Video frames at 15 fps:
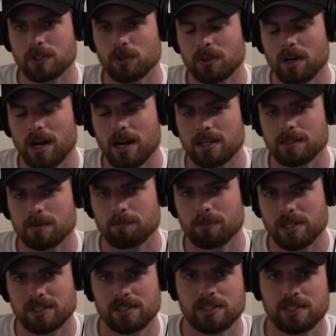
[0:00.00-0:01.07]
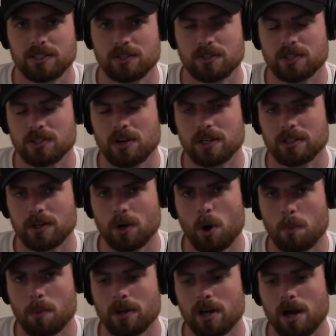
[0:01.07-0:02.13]
crossed, businesses are starting to
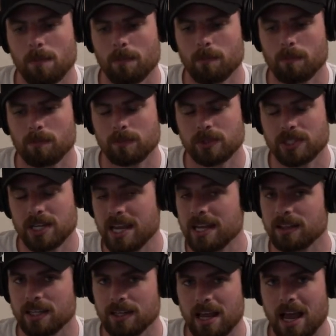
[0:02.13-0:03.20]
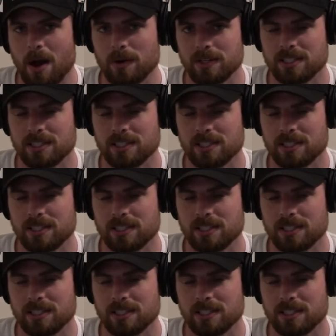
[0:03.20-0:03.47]
open up daily now,